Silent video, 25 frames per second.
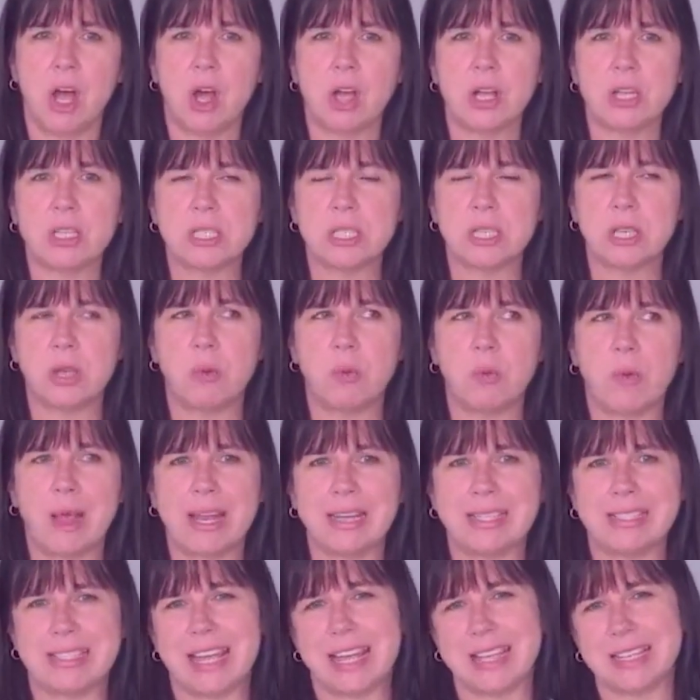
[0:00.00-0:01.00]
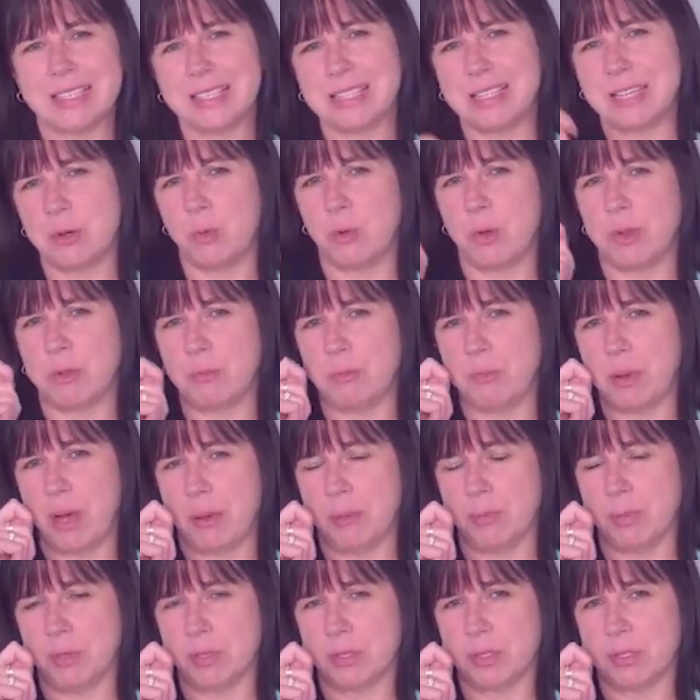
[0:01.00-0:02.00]
Also, when tested with
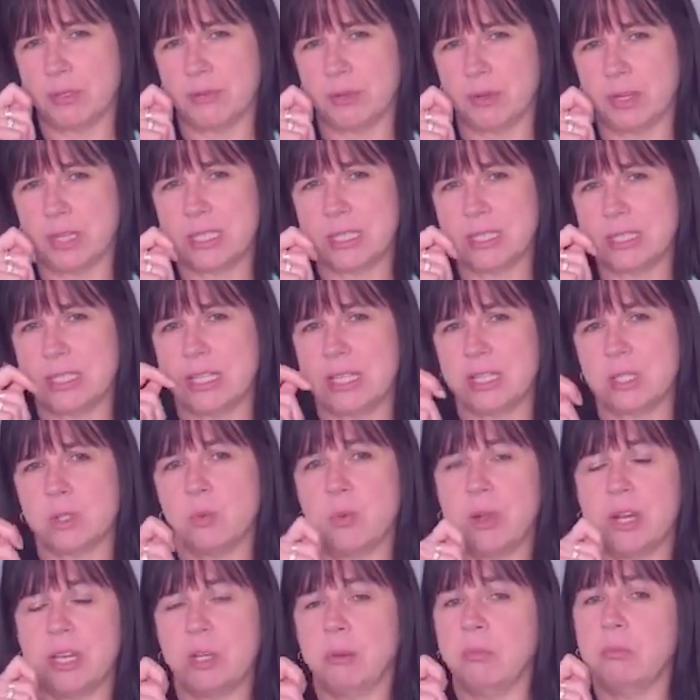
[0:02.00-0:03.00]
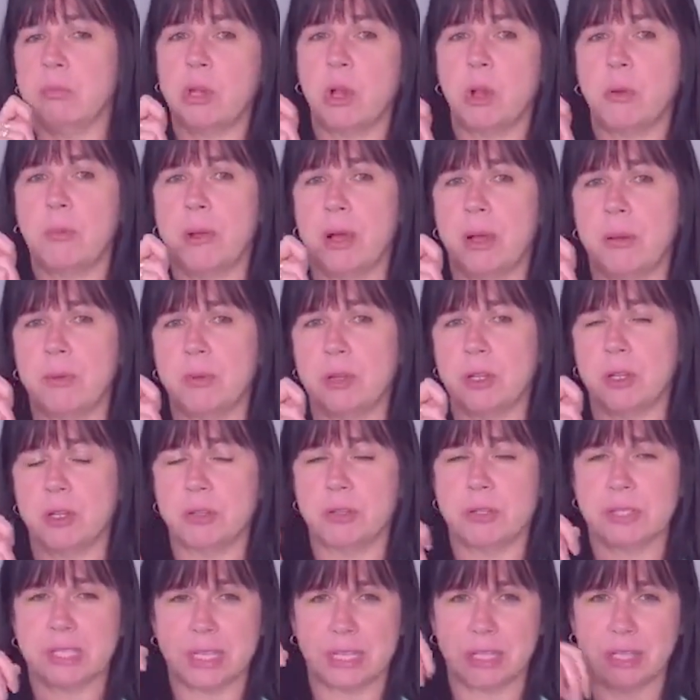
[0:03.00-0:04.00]
bubbles, for instance, when you blow
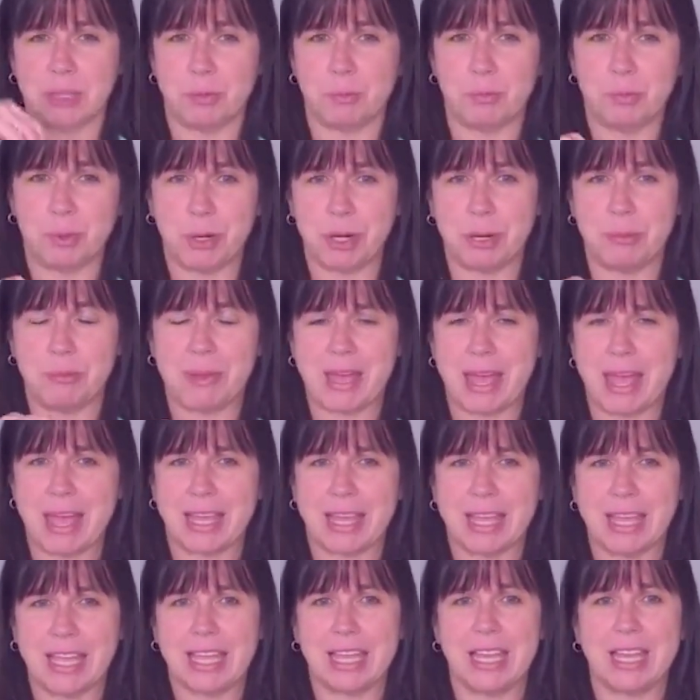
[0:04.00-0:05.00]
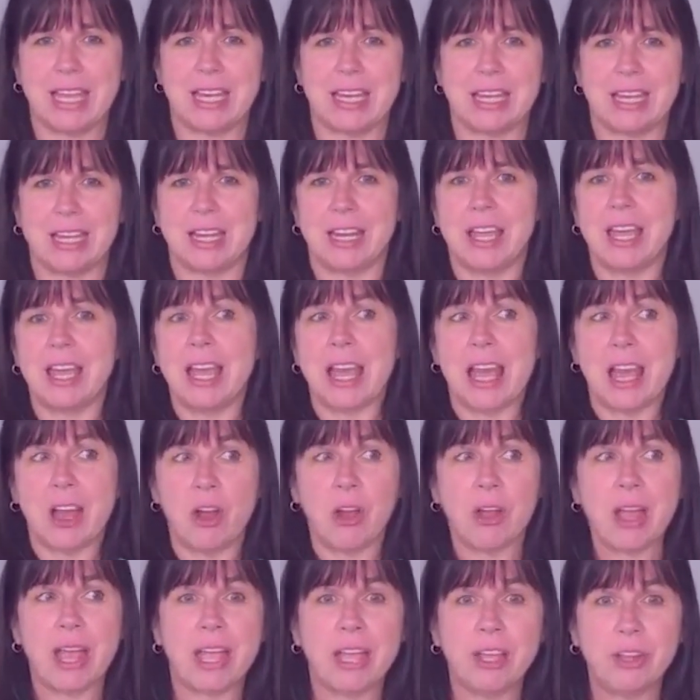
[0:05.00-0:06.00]
bubbles and you put it back in, and
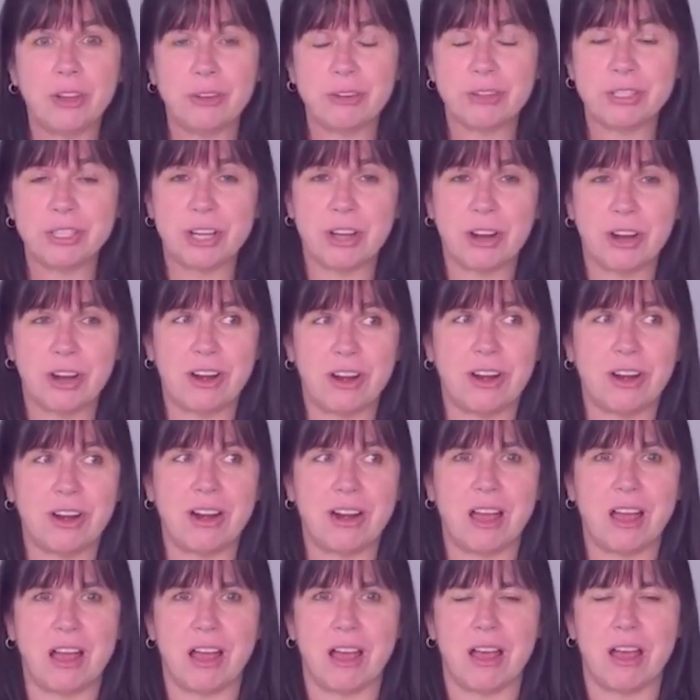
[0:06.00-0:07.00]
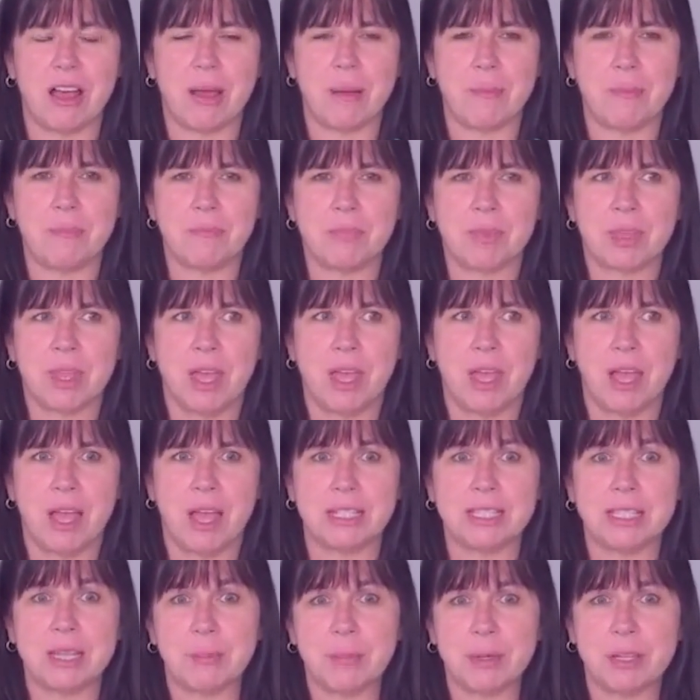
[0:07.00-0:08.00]
okay, your turn, um,
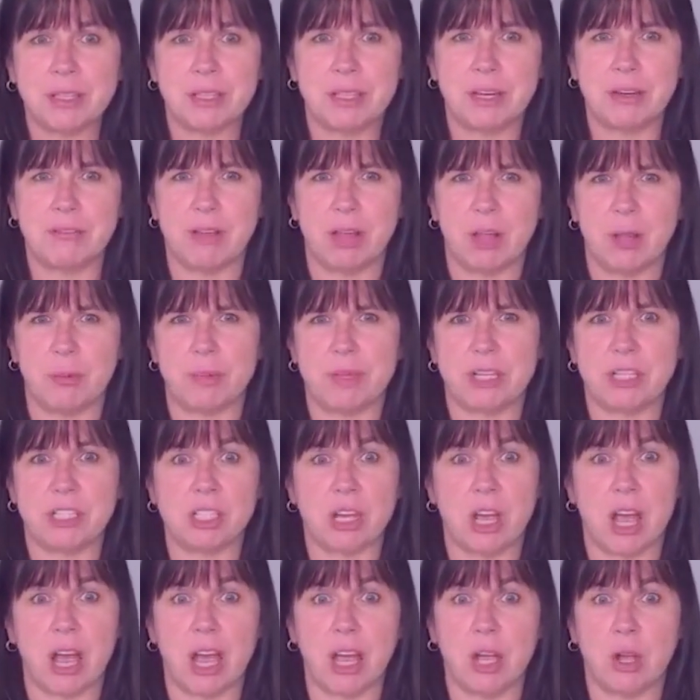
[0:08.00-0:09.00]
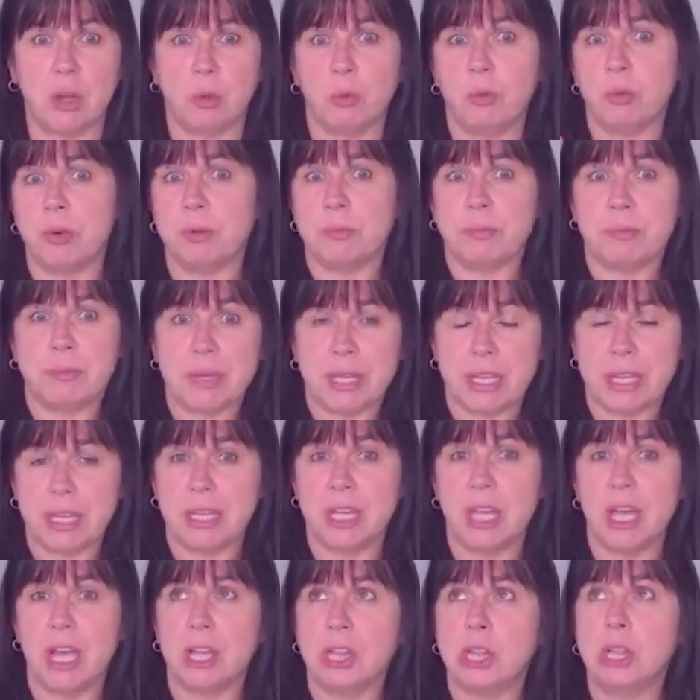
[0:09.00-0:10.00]
a typically developing child would
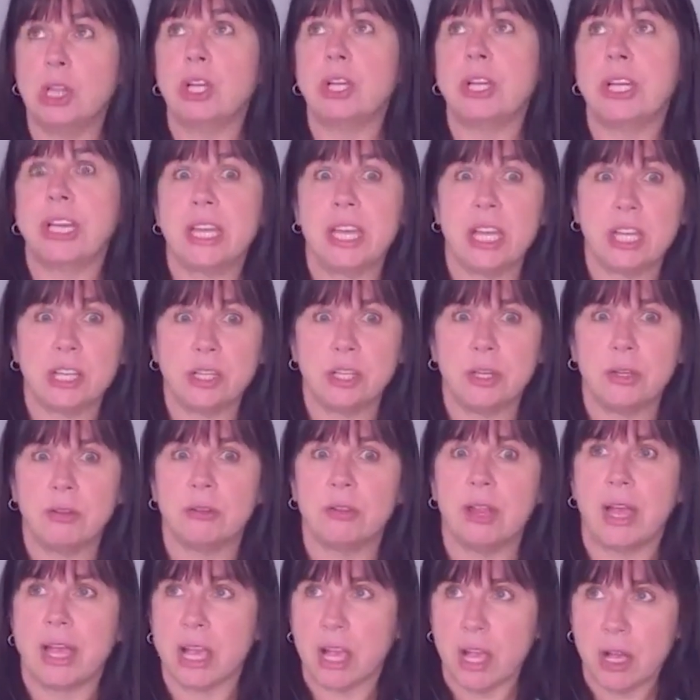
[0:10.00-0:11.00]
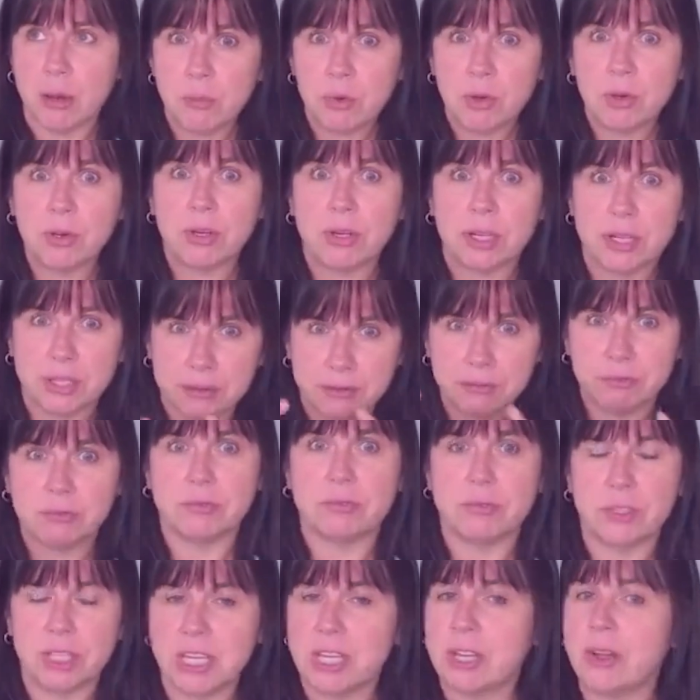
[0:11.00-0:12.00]
be looking at you like, come on,
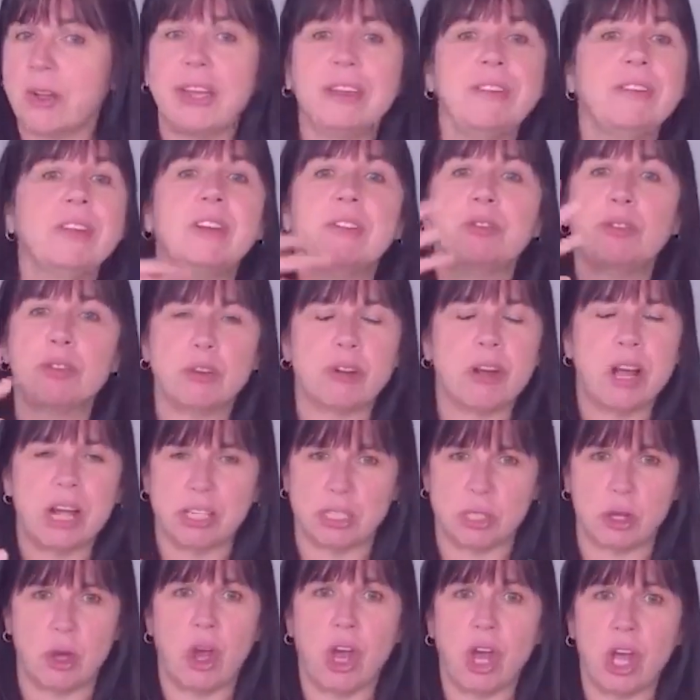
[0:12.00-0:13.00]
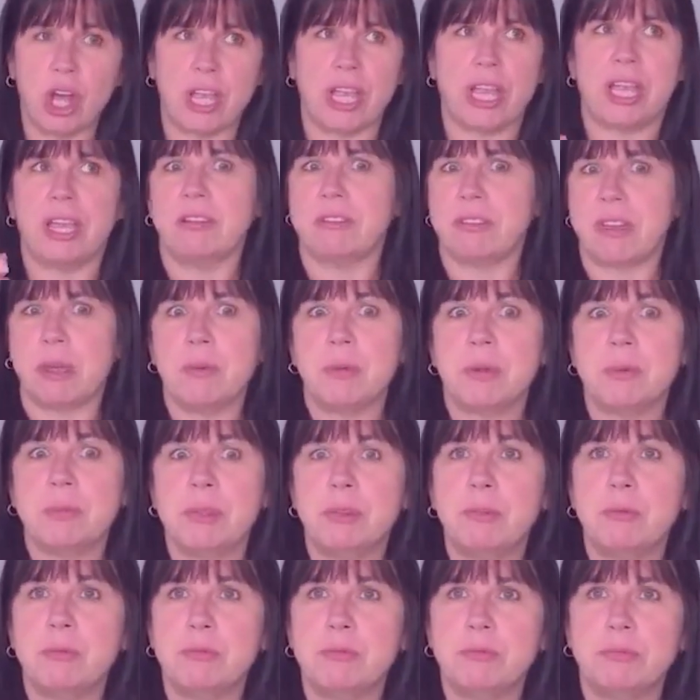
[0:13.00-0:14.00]
you know, even if they're not talking, they would
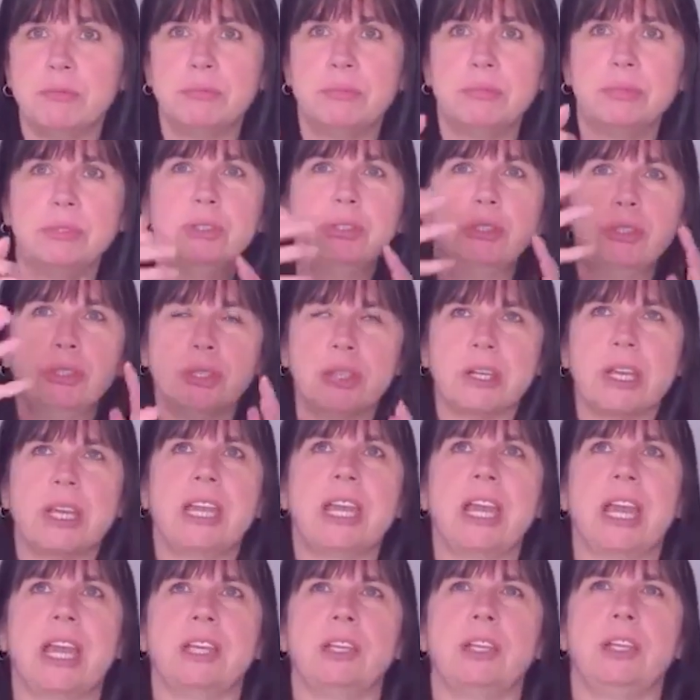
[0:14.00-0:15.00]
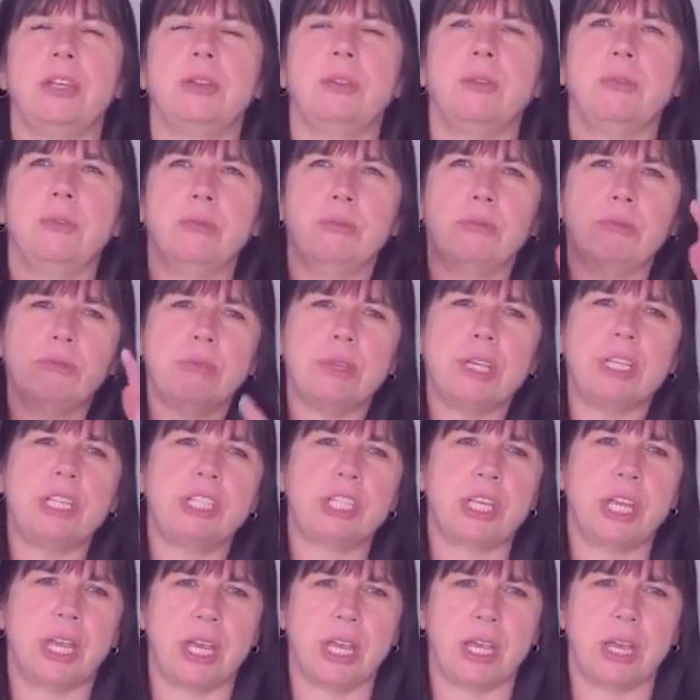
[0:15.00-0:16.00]
be looking at you,
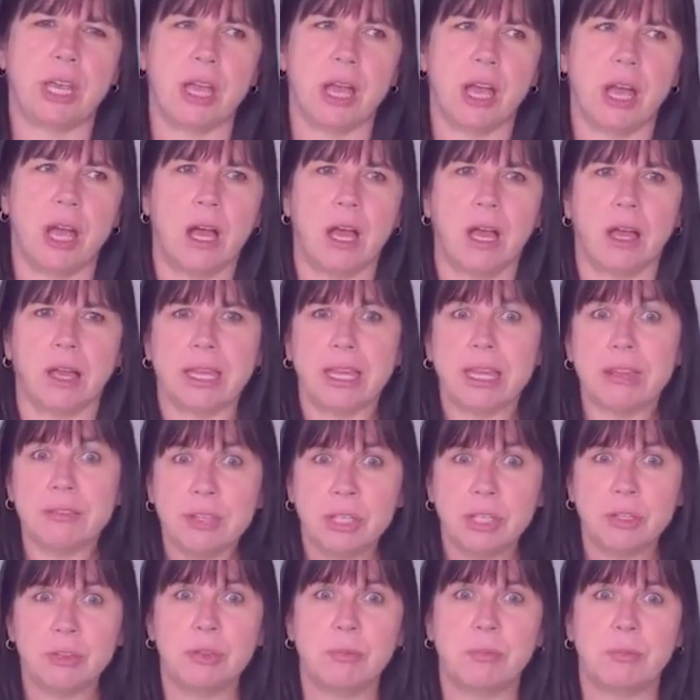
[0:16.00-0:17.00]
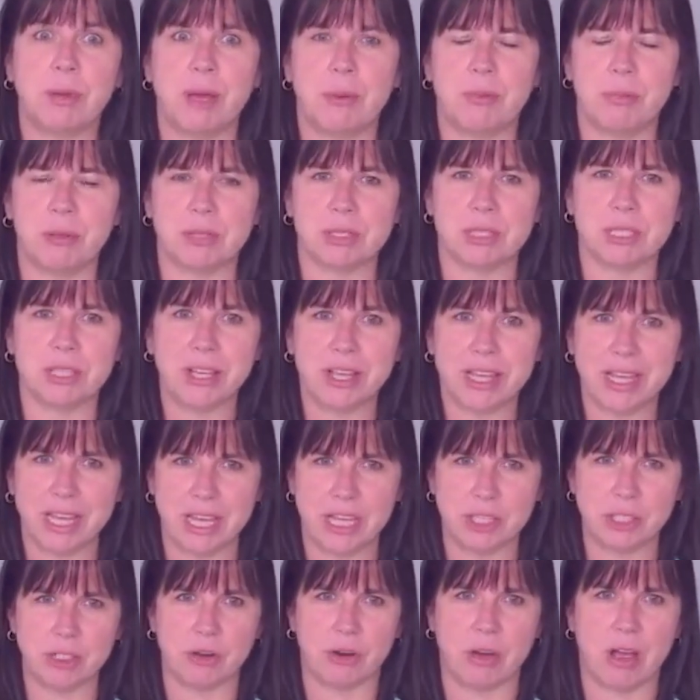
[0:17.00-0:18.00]
reaching, uh, giving you the bubbles,
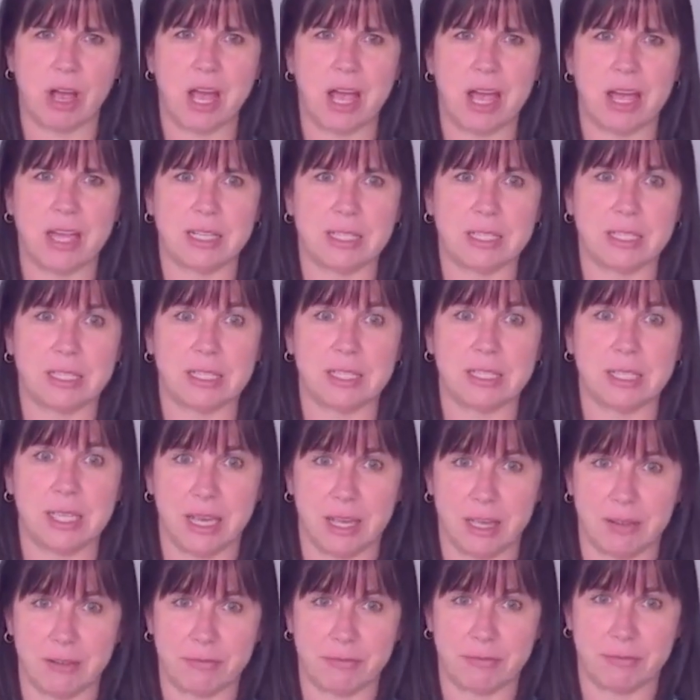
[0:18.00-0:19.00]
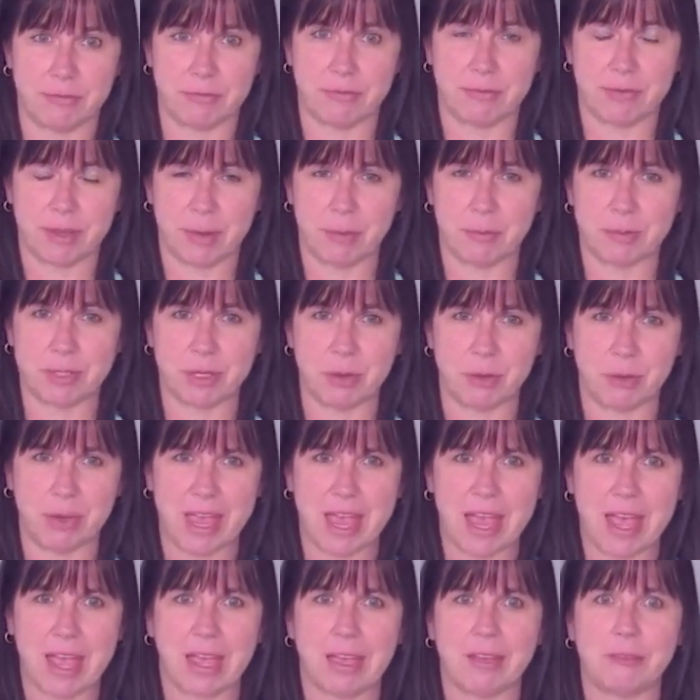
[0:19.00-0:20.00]
looking at your eyes to see if it was
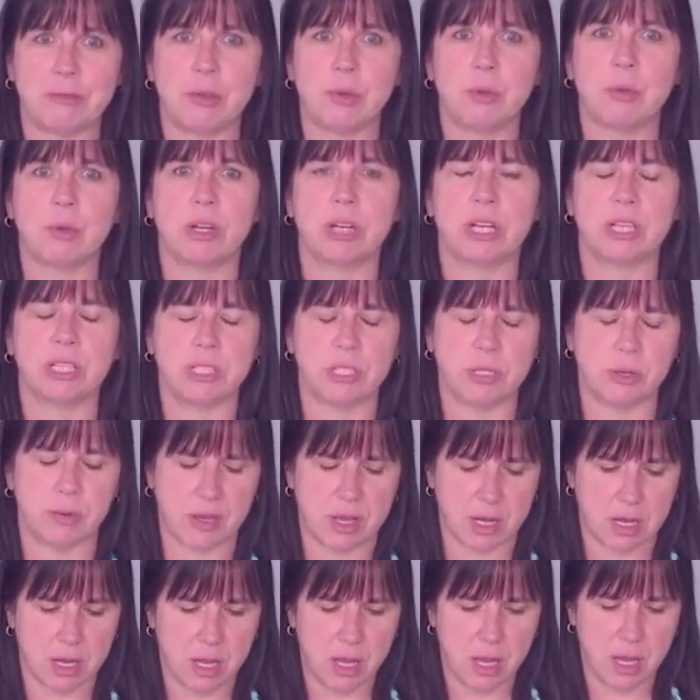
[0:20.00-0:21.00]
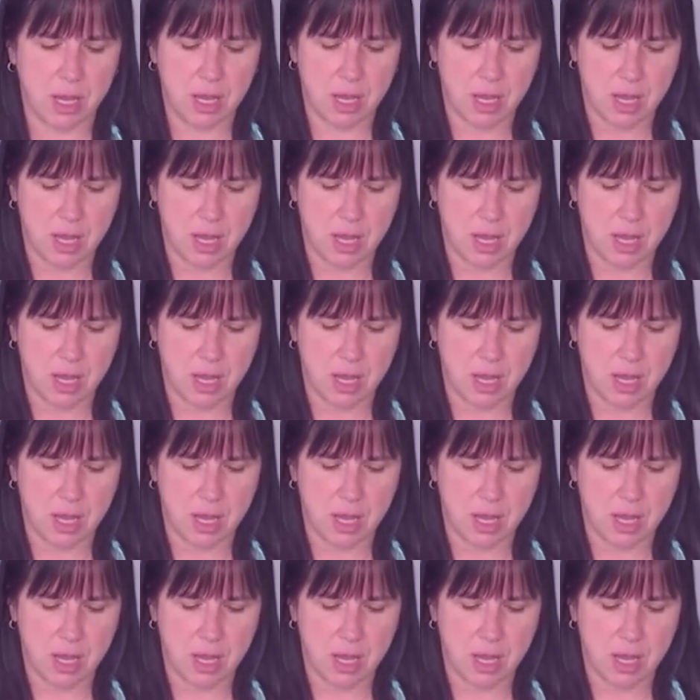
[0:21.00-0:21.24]
okay, if you were going to do it